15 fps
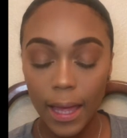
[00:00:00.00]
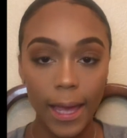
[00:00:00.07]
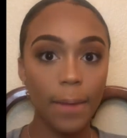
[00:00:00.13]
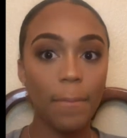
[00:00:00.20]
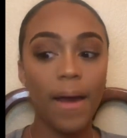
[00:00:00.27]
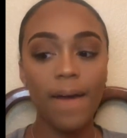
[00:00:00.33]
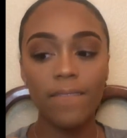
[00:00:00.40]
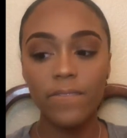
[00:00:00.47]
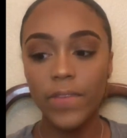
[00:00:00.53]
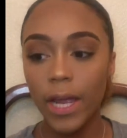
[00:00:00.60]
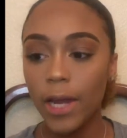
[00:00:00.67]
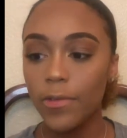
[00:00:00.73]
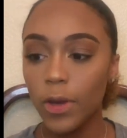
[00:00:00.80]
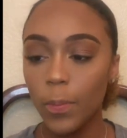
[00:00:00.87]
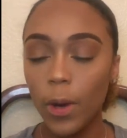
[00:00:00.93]
And my
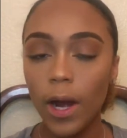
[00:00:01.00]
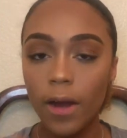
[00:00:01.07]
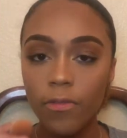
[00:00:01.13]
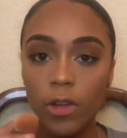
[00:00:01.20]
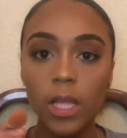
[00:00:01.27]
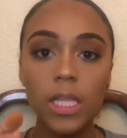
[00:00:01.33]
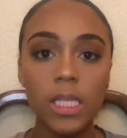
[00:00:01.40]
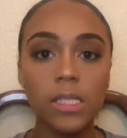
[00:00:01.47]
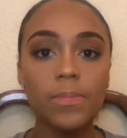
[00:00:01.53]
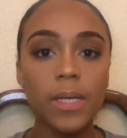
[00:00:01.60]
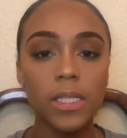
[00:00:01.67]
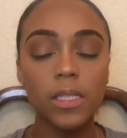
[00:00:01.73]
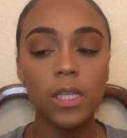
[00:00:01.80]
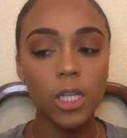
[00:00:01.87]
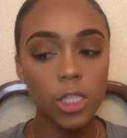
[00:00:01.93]
favorite part, I feel like this
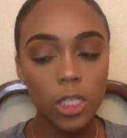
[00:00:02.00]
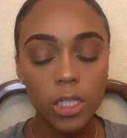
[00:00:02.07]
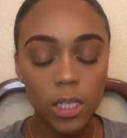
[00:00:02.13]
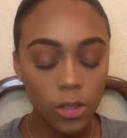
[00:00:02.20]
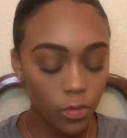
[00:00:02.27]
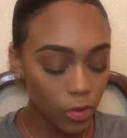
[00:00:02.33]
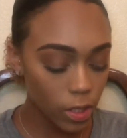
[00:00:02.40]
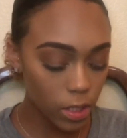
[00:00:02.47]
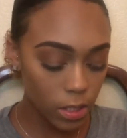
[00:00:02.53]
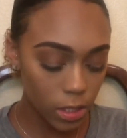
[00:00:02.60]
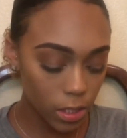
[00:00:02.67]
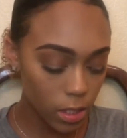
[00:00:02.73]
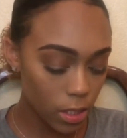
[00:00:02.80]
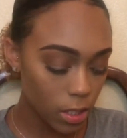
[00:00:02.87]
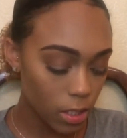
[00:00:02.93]
makes such a
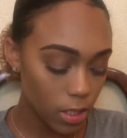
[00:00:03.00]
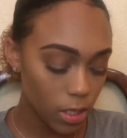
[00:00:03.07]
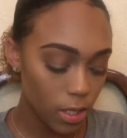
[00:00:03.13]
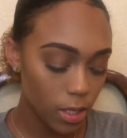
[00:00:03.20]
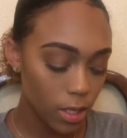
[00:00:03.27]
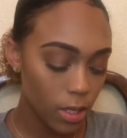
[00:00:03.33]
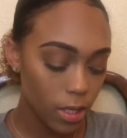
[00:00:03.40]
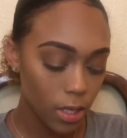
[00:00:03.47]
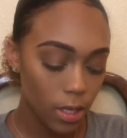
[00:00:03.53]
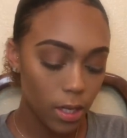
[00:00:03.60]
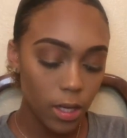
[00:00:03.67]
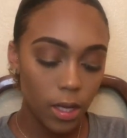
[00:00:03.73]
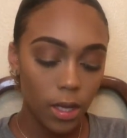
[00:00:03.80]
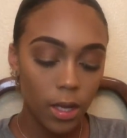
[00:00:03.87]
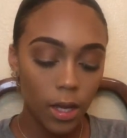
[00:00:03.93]
difference.
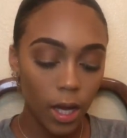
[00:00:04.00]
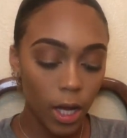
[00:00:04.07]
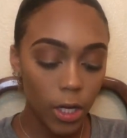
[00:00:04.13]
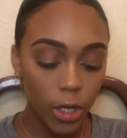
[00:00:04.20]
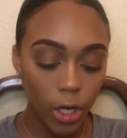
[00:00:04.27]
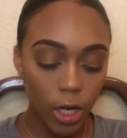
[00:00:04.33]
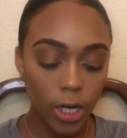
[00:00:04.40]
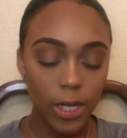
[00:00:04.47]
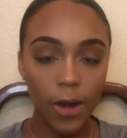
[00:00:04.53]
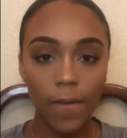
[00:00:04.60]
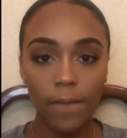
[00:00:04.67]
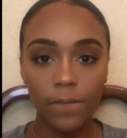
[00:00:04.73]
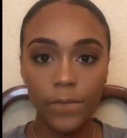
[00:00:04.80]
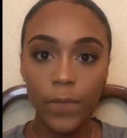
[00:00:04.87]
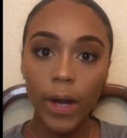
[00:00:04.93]
under
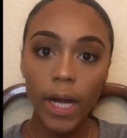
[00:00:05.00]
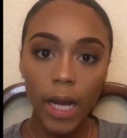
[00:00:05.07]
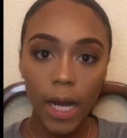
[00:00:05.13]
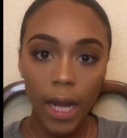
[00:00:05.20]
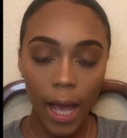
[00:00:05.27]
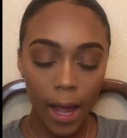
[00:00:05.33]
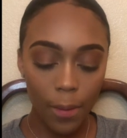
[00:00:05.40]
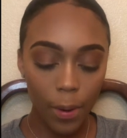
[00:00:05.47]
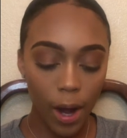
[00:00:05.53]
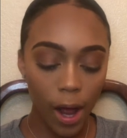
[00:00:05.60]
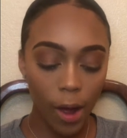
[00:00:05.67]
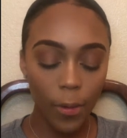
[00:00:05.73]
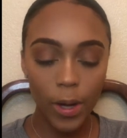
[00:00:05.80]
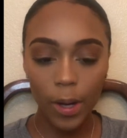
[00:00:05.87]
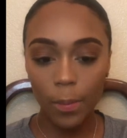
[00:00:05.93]
your freaking
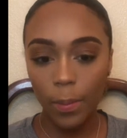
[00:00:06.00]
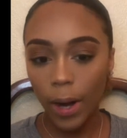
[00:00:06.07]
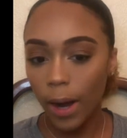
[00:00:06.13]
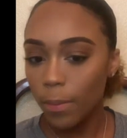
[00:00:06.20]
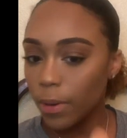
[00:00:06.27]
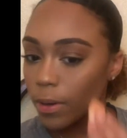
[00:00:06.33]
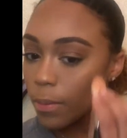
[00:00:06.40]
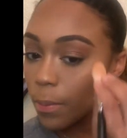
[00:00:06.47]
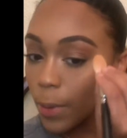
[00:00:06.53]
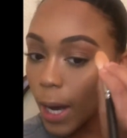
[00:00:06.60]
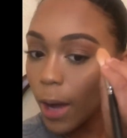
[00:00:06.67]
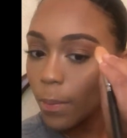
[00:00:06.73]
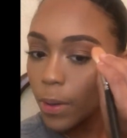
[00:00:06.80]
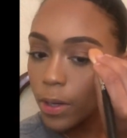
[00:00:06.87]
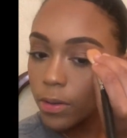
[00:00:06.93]
eyebrow where your
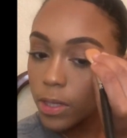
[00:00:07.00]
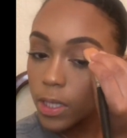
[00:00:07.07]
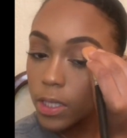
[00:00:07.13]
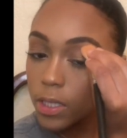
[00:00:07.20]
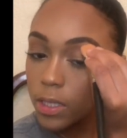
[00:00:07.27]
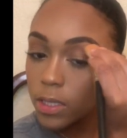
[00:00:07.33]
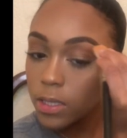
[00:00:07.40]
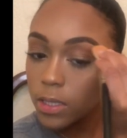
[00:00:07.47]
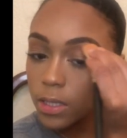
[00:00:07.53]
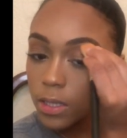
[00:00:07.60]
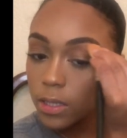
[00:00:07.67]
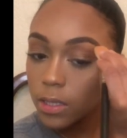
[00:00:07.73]
brow bone is.